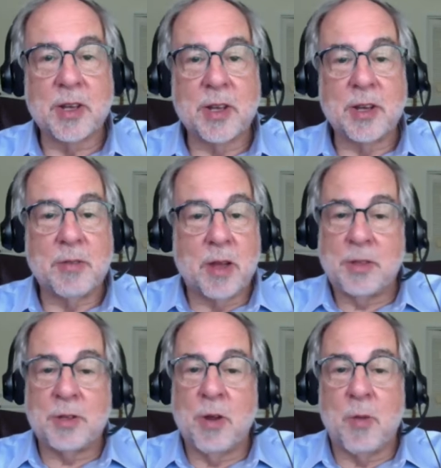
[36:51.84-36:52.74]
Right?
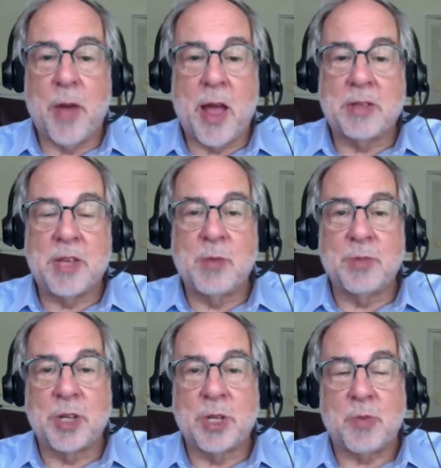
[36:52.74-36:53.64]
There's no bad teams
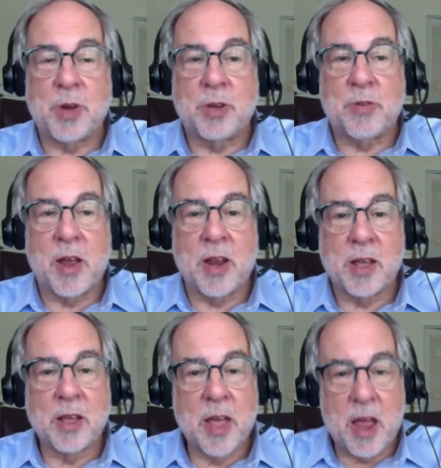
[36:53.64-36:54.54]
in spring training.
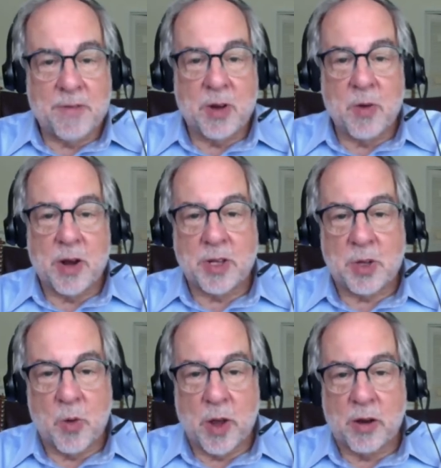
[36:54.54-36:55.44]
Everyone is a
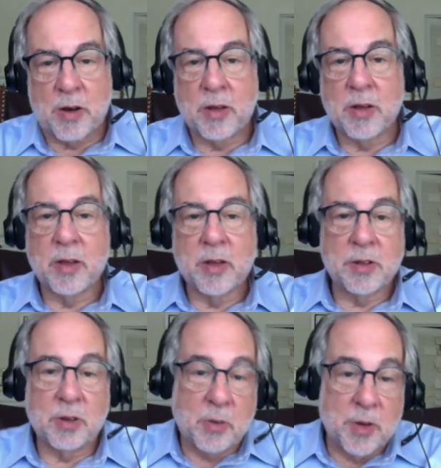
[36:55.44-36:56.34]
winner. It's
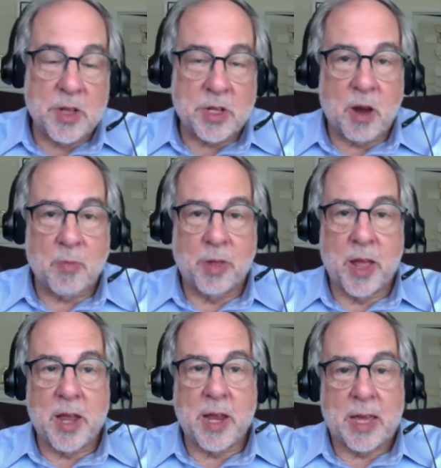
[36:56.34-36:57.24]
only when you start
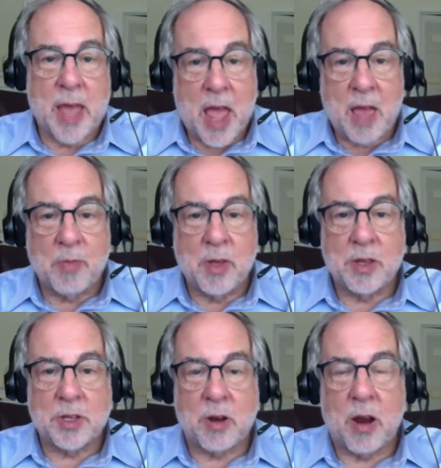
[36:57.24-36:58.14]
playing the game that you
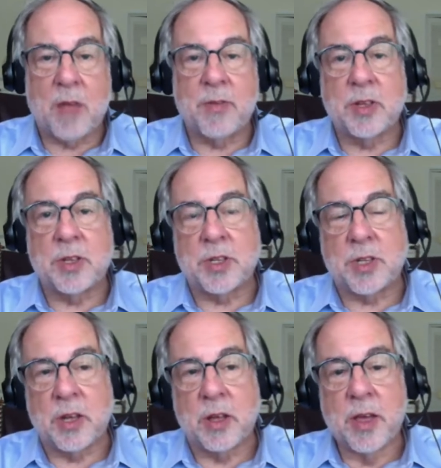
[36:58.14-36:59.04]
start having to
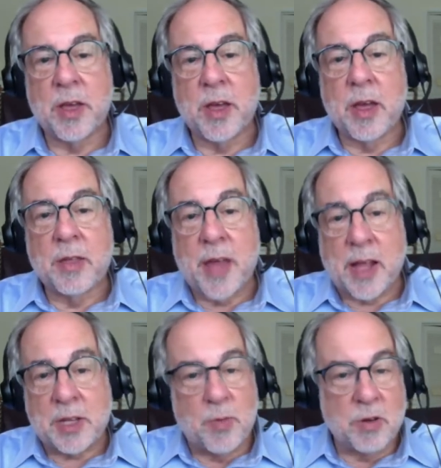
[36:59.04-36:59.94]
see.
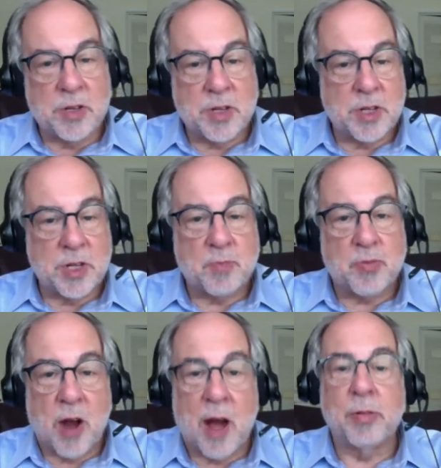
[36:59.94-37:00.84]
That's Moses's
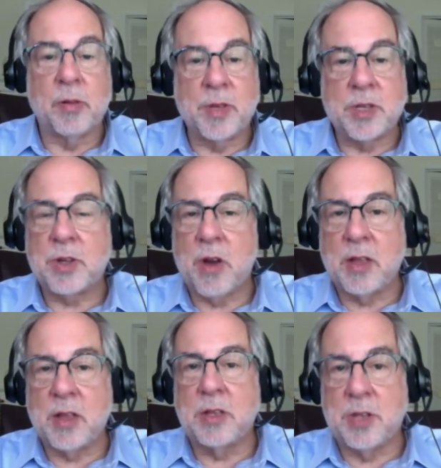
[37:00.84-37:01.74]
problem. He's trying
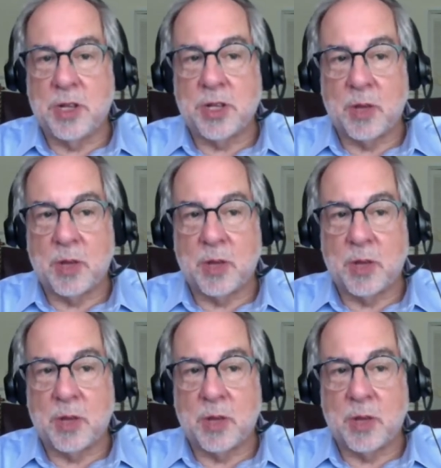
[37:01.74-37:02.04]
to teach them